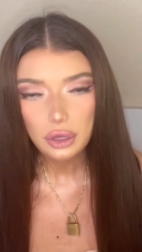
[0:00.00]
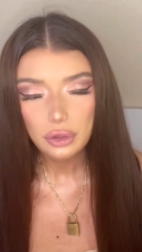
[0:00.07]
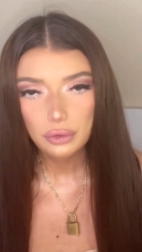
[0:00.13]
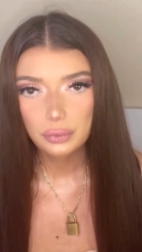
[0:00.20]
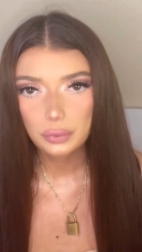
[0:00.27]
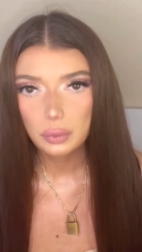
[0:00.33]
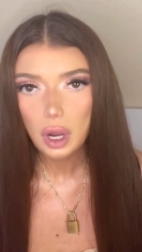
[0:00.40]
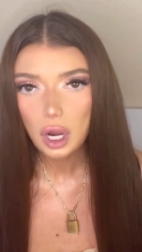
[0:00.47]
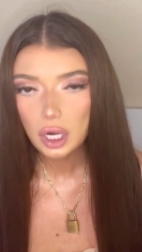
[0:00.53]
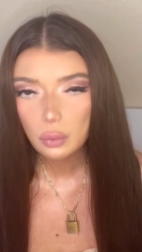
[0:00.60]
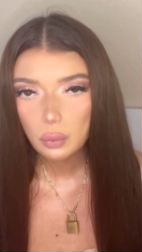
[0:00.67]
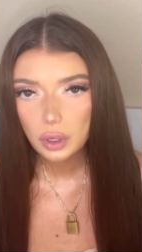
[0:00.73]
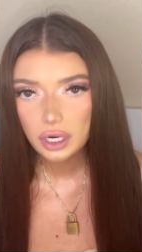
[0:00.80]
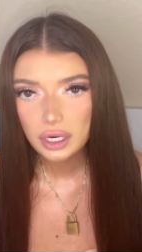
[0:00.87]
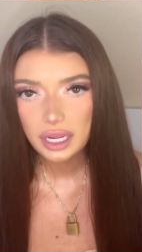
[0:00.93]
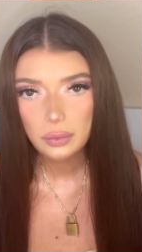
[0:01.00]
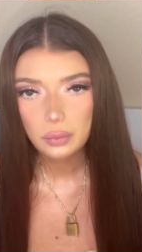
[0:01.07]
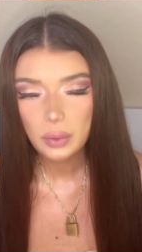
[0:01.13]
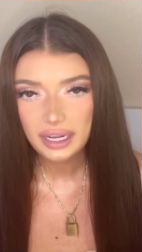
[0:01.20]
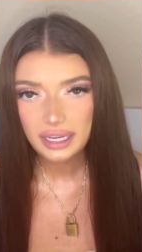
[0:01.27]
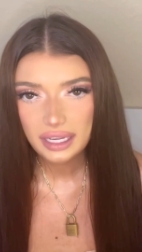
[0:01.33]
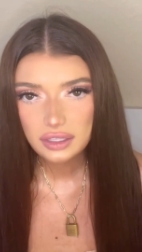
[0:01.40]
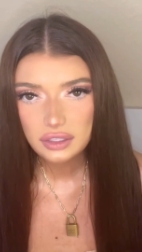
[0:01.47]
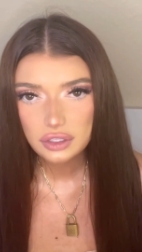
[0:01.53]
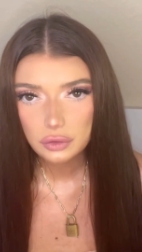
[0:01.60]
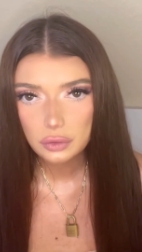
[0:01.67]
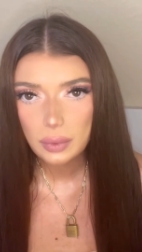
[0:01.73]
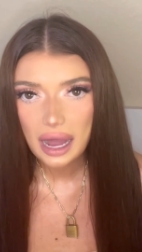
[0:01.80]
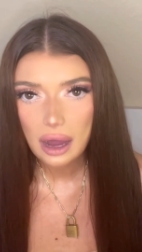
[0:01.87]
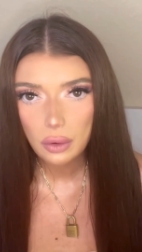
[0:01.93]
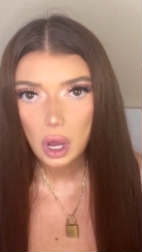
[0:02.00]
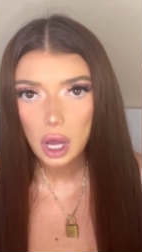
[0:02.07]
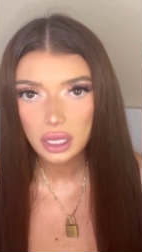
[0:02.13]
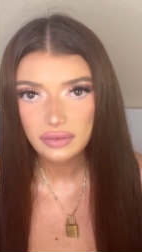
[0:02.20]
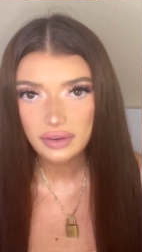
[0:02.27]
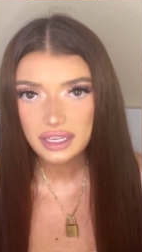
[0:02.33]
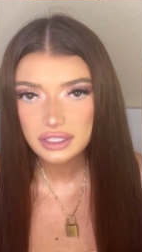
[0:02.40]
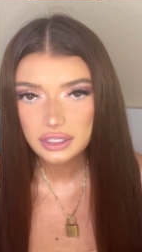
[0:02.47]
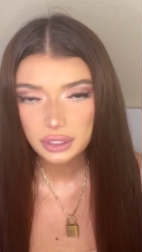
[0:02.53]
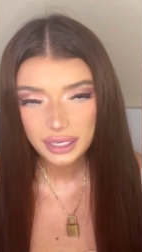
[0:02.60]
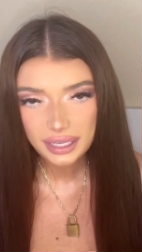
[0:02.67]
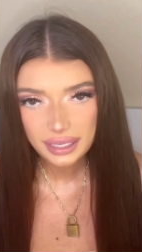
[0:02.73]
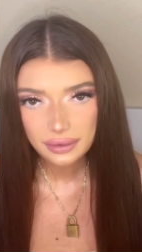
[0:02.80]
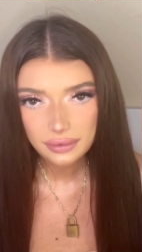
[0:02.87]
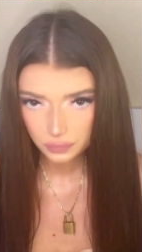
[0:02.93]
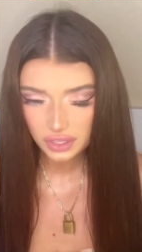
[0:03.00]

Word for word: through artwork and writings throughout all of history.